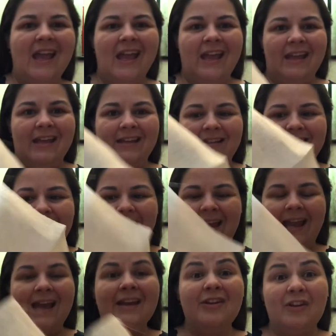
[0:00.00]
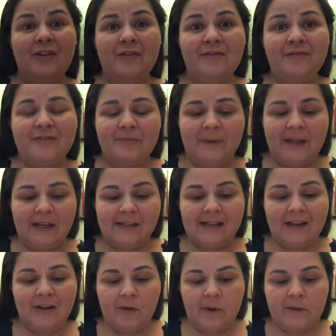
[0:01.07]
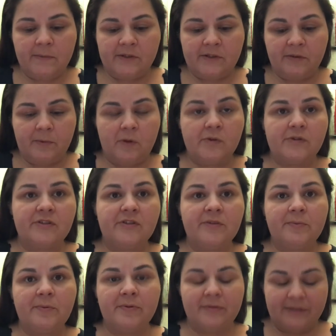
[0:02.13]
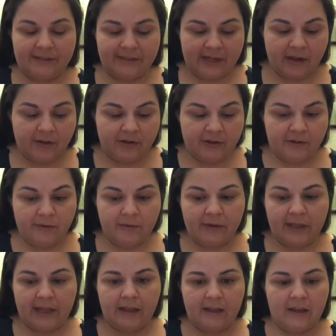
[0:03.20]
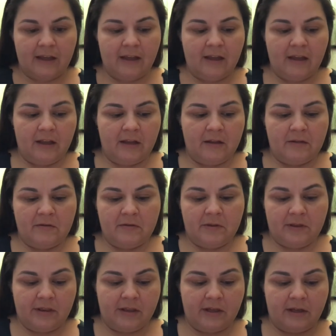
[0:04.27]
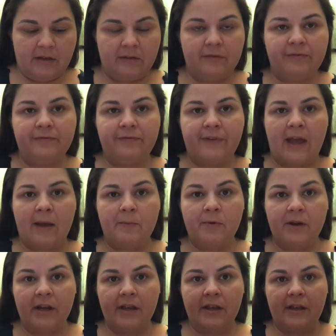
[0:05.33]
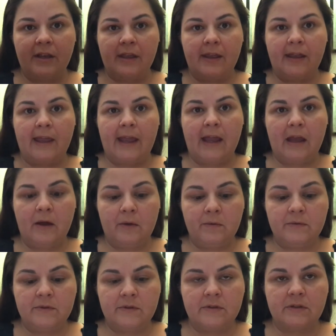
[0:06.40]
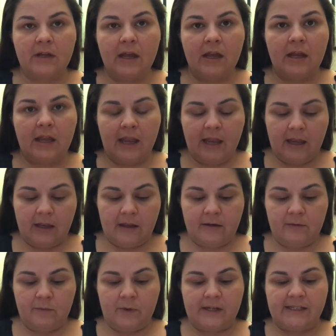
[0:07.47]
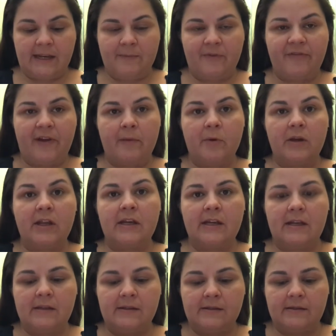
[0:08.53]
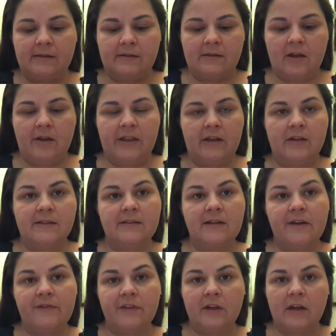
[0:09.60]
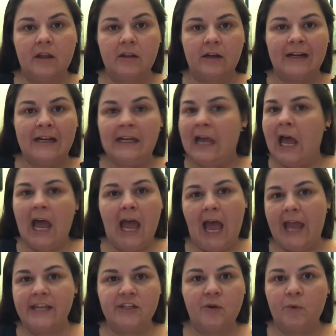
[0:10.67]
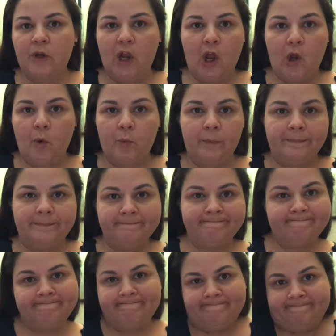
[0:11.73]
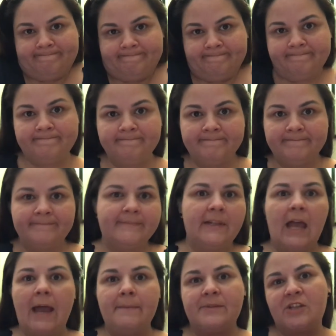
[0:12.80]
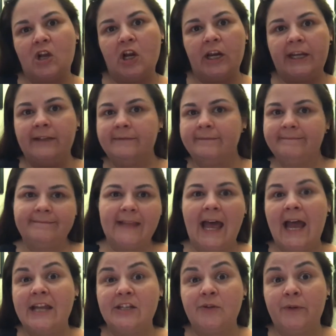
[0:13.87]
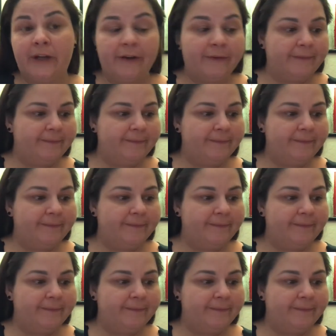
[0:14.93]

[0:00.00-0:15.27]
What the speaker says: And I kind of goofed because I know I'm supposed to tell you like the fabric count and what type of fabric it is, all that good stuff, the color. I don't know. I'm sorry. I don't